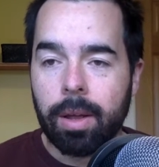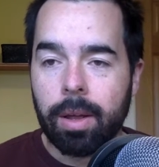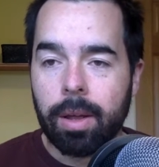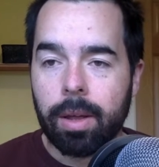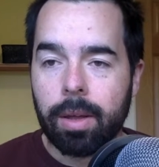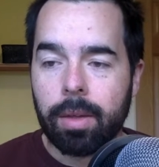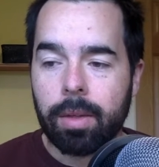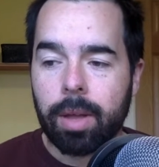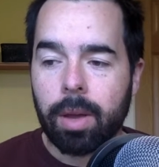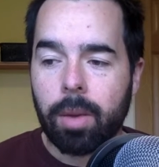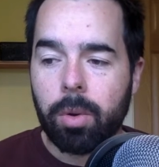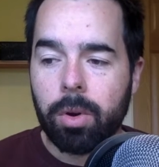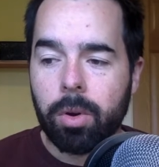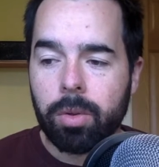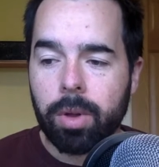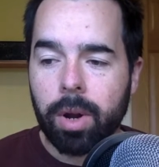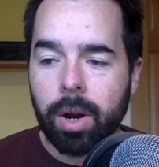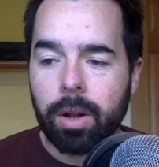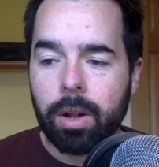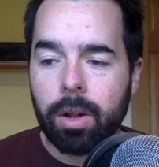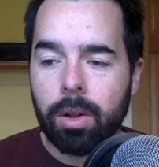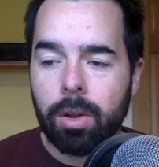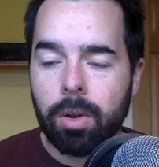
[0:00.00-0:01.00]
is that when you
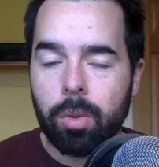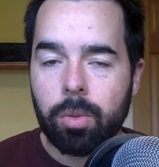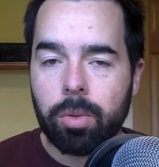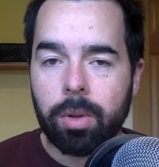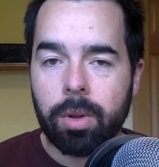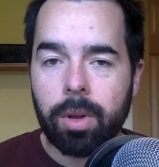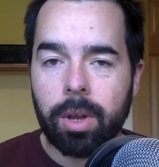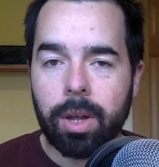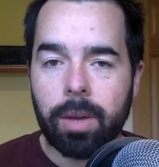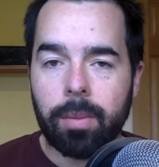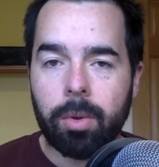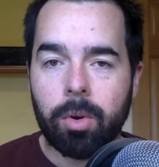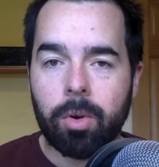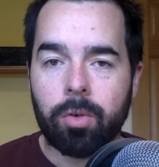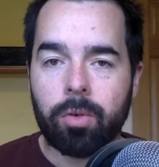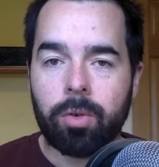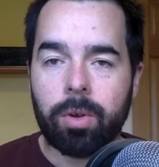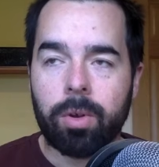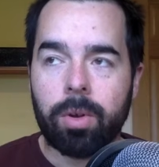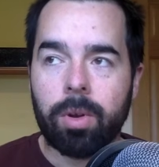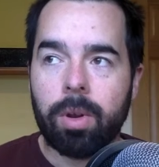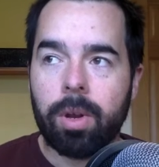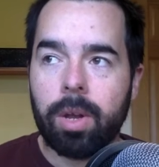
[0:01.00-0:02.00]
start to loosen the
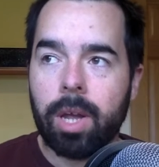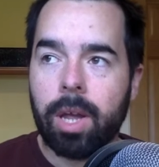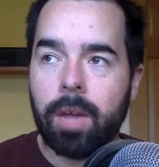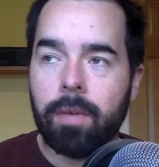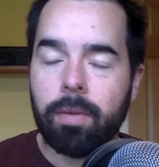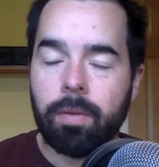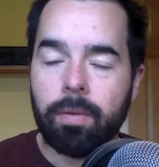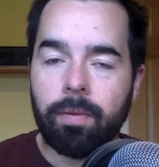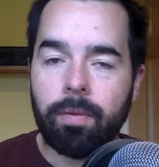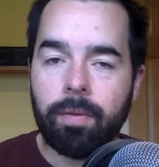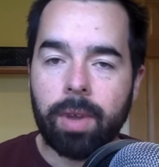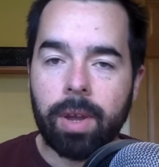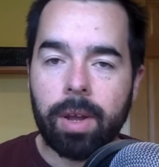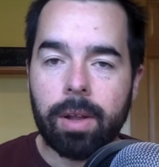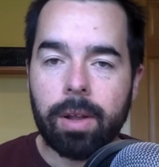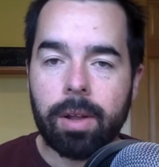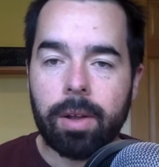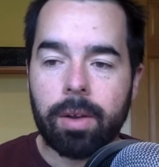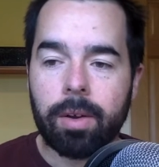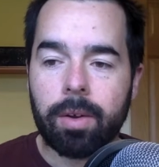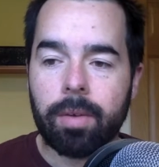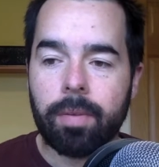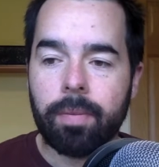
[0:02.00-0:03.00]
emotion, even
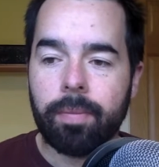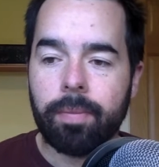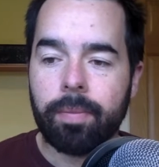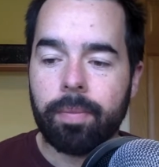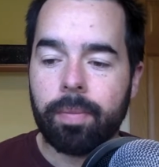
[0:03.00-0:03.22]
feel it,